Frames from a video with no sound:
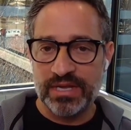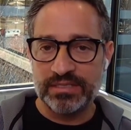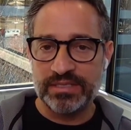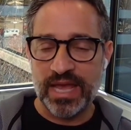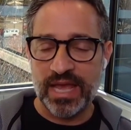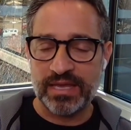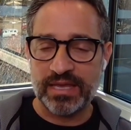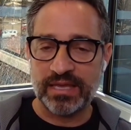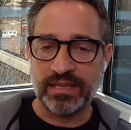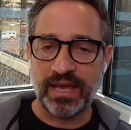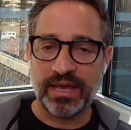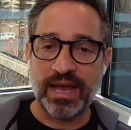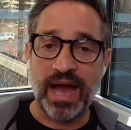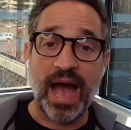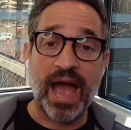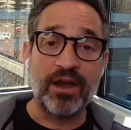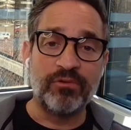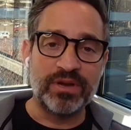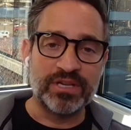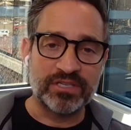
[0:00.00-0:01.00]
taking
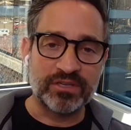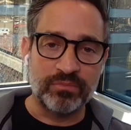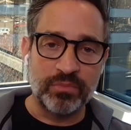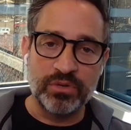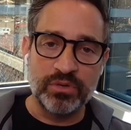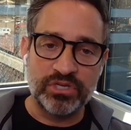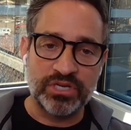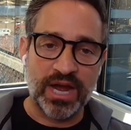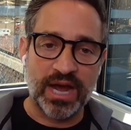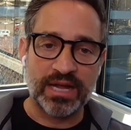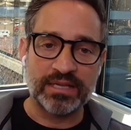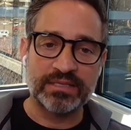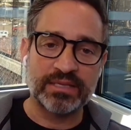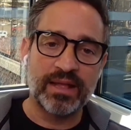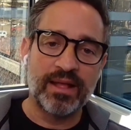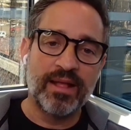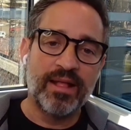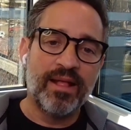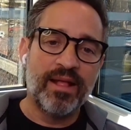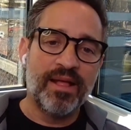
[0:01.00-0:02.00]
high-risk moonshots.